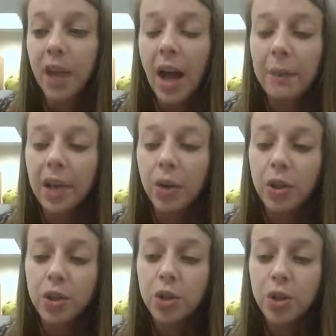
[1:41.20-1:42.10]
I'm
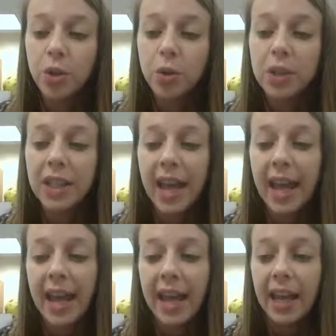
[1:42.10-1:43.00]
going to
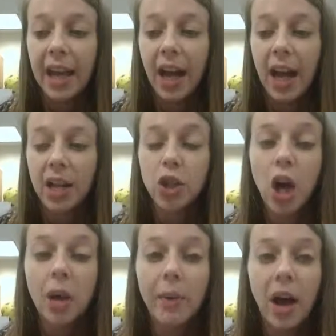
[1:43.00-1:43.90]
today
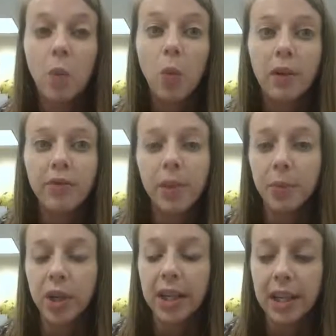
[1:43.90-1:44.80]
talk about what
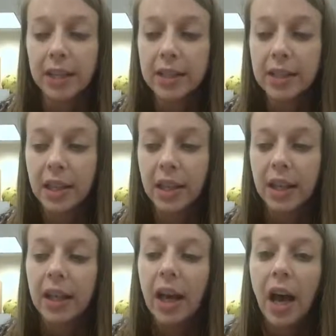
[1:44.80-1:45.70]
Flipgrid is,
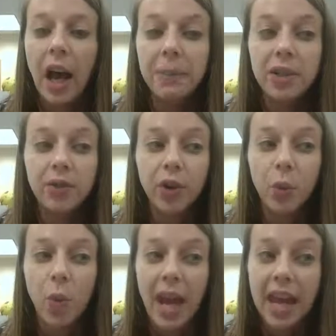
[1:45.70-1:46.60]

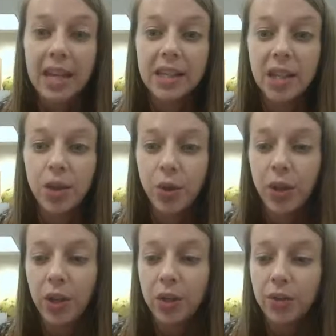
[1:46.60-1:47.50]
different ways that you
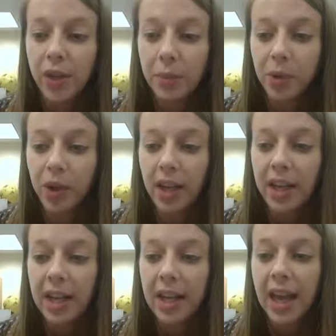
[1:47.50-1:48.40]
can use
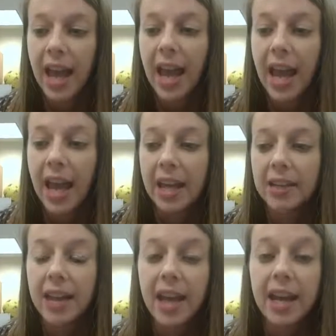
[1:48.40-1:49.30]
Flipgrid, and
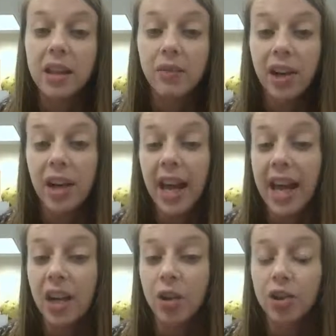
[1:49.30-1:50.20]
then at the very
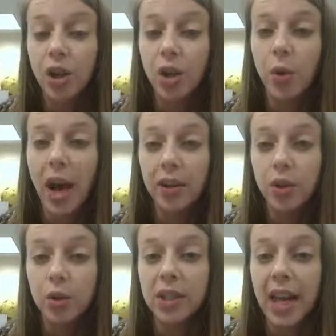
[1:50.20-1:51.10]
end, I'll show you how
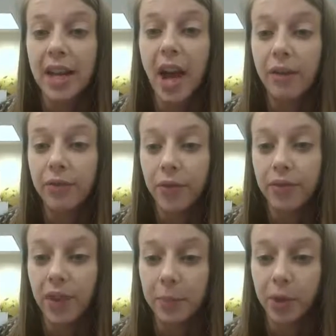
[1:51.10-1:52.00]
to sign up for
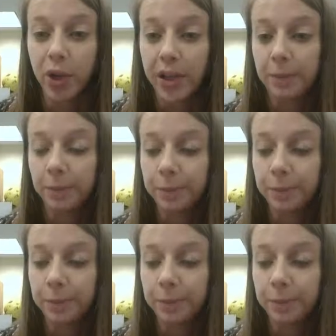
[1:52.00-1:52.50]
Flipgrid.